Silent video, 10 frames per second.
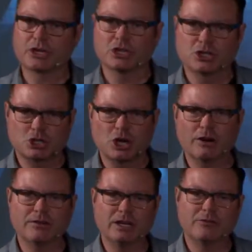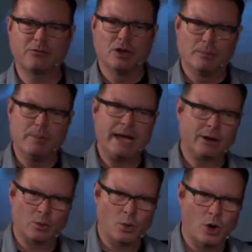the conservative
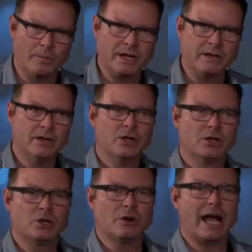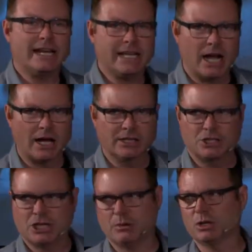man or woman, your
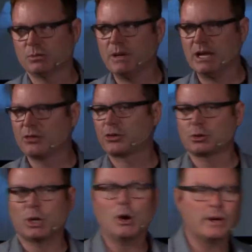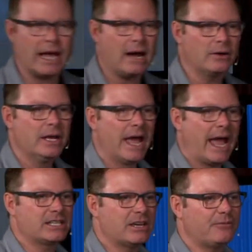ideology was being thrown out
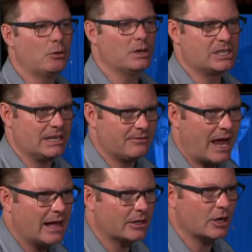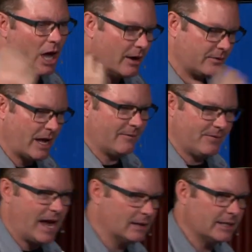as if it was invalid,
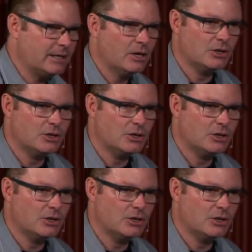unvalid,